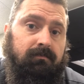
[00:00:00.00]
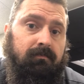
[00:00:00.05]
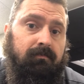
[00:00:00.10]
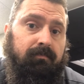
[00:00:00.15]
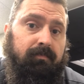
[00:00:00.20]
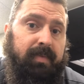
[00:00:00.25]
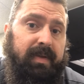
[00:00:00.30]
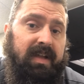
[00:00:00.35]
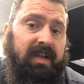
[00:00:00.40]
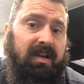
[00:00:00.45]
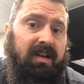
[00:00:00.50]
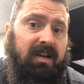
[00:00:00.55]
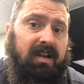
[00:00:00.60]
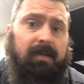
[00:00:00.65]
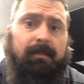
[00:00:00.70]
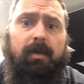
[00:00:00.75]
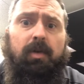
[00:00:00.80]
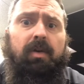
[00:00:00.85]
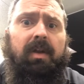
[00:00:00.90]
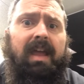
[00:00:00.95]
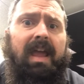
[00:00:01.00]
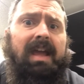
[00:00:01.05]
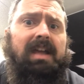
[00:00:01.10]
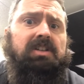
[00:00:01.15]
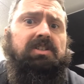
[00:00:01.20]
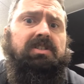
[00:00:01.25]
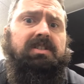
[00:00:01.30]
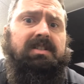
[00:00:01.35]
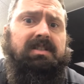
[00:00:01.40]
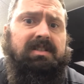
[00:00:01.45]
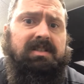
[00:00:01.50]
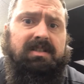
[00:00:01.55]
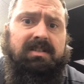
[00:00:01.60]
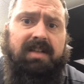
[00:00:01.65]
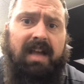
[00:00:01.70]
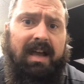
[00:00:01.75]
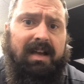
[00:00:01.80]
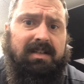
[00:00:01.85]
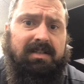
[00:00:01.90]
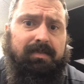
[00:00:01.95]
Be a communications
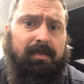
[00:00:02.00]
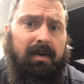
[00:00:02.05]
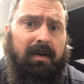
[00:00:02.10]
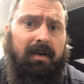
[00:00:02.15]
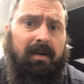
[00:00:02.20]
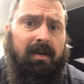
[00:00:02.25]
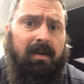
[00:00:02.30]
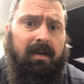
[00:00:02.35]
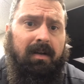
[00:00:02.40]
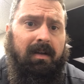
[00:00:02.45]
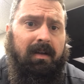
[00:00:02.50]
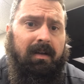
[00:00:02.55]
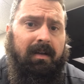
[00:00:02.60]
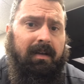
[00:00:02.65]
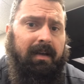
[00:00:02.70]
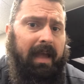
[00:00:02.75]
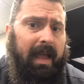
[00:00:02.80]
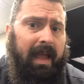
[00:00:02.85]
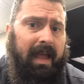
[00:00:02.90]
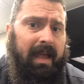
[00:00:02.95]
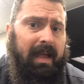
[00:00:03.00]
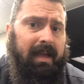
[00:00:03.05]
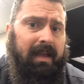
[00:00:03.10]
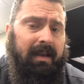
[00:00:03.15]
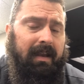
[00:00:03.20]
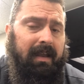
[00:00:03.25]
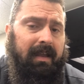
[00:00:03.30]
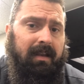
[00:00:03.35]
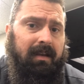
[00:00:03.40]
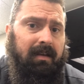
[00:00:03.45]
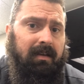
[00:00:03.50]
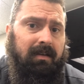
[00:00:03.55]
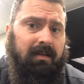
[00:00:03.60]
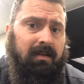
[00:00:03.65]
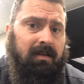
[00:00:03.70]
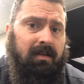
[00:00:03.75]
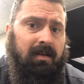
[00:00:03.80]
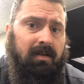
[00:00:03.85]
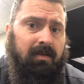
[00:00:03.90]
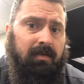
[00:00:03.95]
expert and
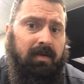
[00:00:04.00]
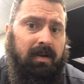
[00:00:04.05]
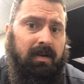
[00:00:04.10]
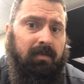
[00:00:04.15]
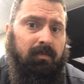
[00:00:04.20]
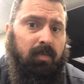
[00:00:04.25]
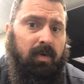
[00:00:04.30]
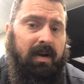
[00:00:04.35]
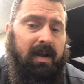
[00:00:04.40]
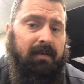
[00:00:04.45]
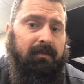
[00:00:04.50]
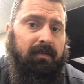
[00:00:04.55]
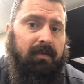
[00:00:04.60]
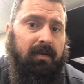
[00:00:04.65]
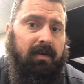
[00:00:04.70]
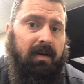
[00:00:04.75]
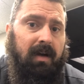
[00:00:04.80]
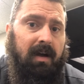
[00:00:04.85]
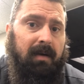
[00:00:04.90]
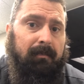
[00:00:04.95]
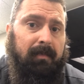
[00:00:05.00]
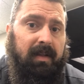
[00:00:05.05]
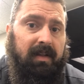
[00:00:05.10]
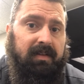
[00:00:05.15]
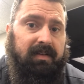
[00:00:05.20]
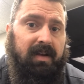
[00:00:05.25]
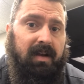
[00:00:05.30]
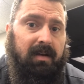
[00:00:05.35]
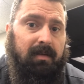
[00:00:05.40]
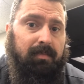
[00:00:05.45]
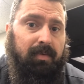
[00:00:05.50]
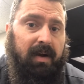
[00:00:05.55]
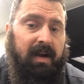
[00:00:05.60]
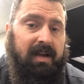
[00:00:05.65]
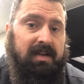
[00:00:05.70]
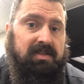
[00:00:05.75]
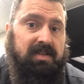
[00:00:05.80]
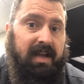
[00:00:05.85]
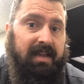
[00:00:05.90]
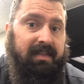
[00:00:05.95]
in whatever military
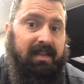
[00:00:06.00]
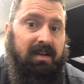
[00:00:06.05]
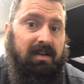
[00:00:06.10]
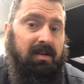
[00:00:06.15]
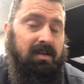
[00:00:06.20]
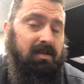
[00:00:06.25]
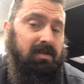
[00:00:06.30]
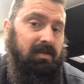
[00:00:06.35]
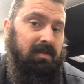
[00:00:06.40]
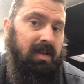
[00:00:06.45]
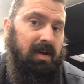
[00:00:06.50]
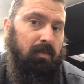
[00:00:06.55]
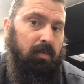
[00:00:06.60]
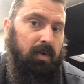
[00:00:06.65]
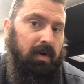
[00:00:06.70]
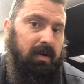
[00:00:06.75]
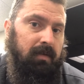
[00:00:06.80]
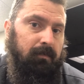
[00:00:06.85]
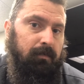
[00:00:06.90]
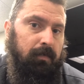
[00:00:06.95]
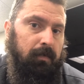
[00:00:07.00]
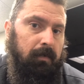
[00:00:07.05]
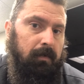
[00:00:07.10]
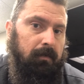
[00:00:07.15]
branch, and then you can do that working for